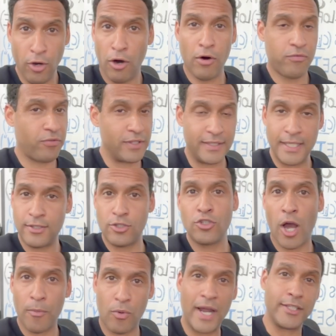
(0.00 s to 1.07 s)
for this
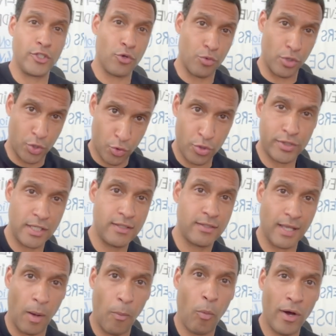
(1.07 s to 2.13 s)
job, right? You're recruiting
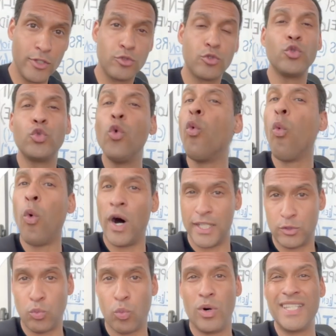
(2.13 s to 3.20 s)
someone to do what?
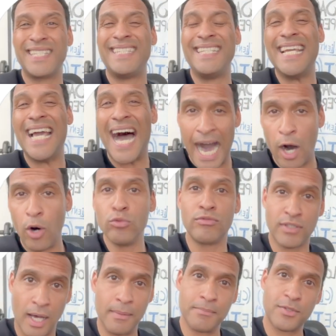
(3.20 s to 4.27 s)
What's the
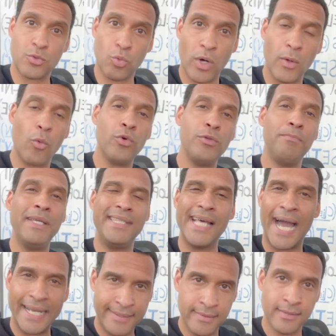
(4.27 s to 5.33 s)
outcomes? What would be the
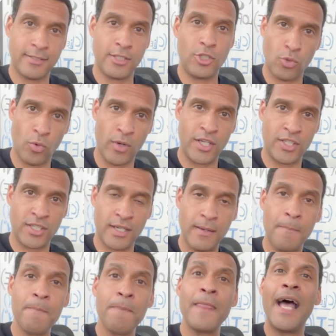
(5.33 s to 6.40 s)
ideal situation
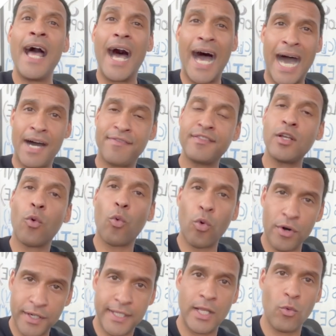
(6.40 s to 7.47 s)
after
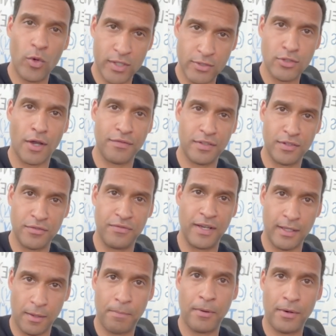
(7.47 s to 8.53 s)
working with a software
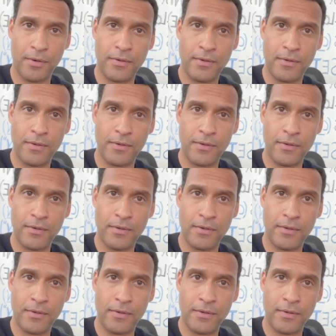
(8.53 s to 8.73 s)
developer